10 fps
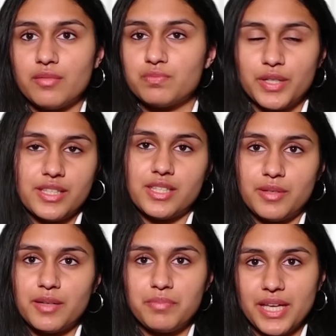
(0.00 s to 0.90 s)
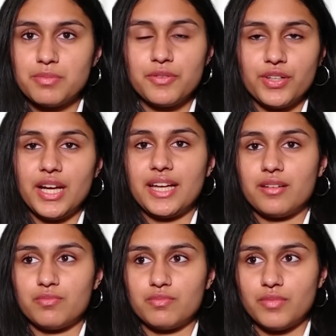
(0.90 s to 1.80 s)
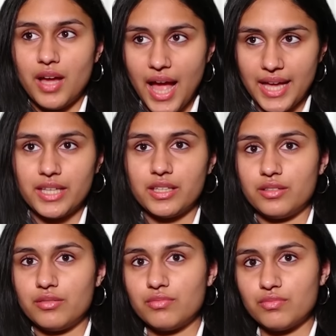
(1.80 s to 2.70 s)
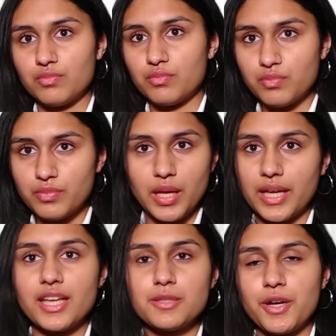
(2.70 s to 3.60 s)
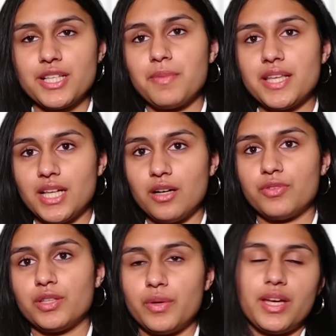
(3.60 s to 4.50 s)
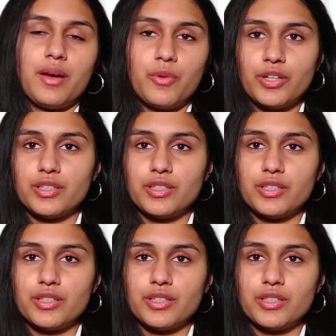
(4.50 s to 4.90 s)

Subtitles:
because it makes me feel like I can express myself in the way I want.